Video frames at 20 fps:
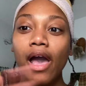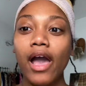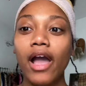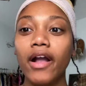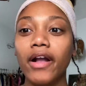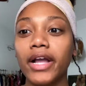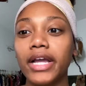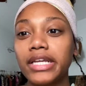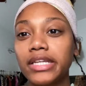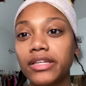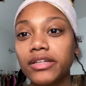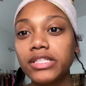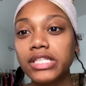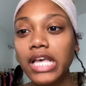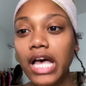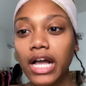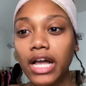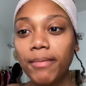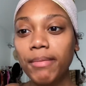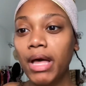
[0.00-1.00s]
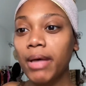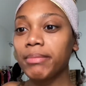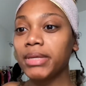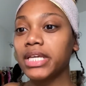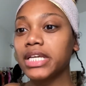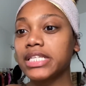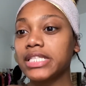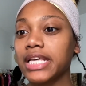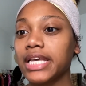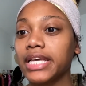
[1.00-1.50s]
All right, don't talk about me
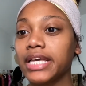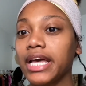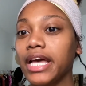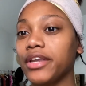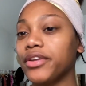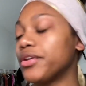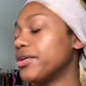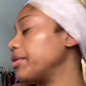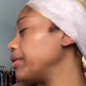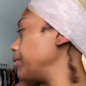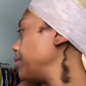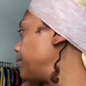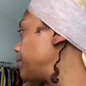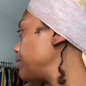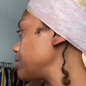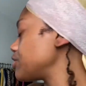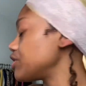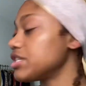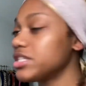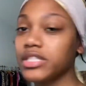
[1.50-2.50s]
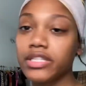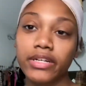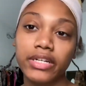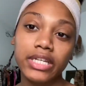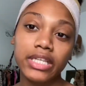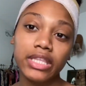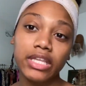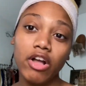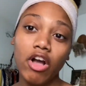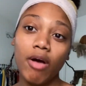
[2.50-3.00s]
because I ain't got no sheets or
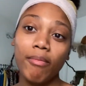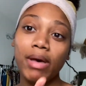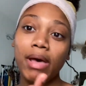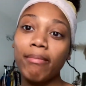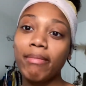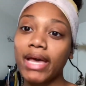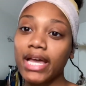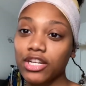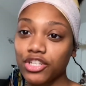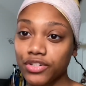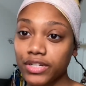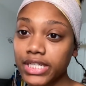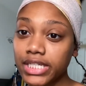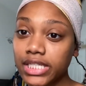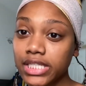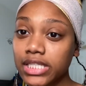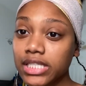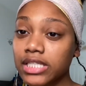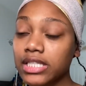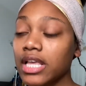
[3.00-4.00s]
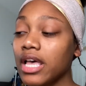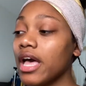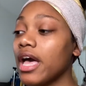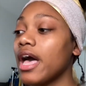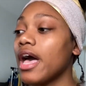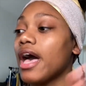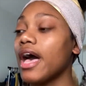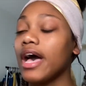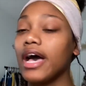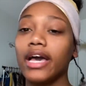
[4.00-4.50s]
anything on my mattress.
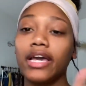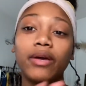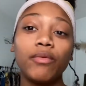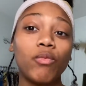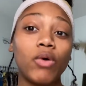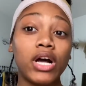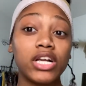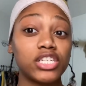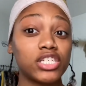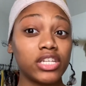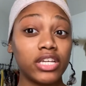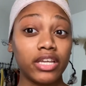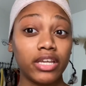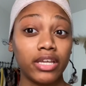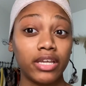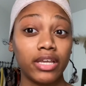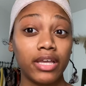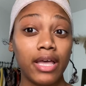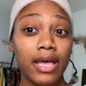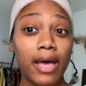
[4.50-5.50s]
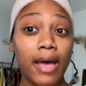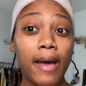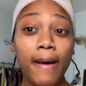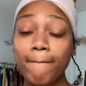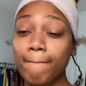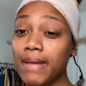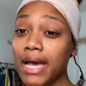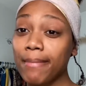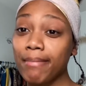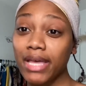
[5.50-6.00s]
I am washing
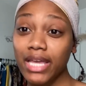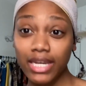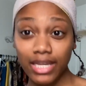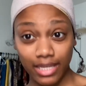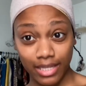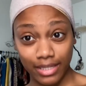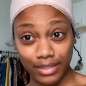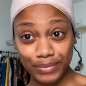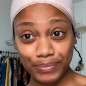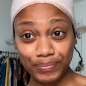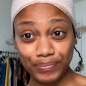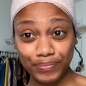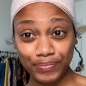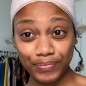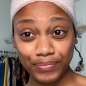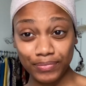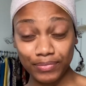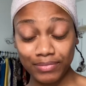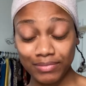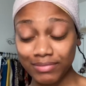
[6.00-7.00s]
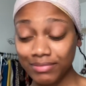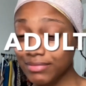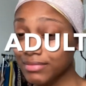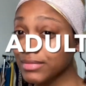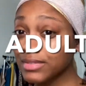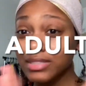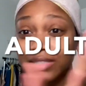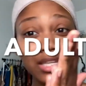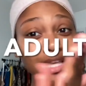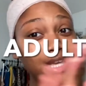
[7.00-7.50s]
my bedding.
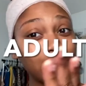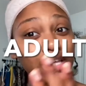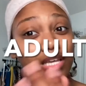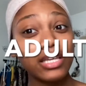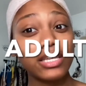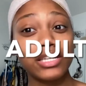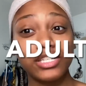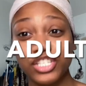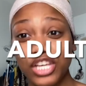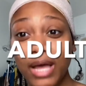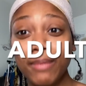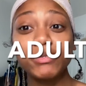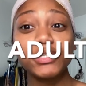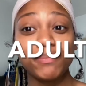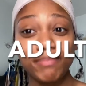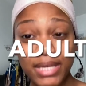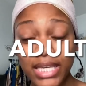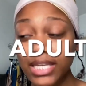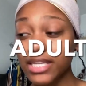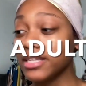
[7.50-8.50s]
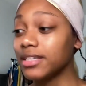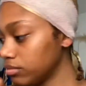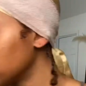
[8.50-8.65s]
Good job to me.